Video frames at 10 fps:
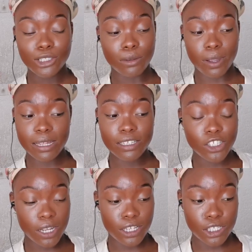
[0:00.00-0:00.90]
So we need to
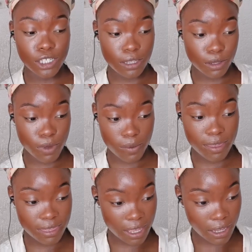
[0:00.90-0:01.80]
change the way we
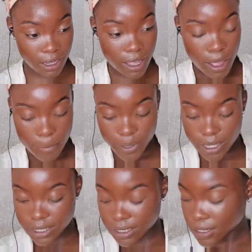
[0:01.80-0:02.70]
think,
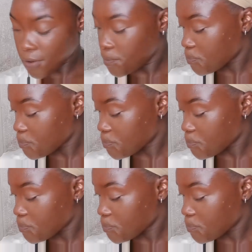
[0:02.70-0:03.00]
because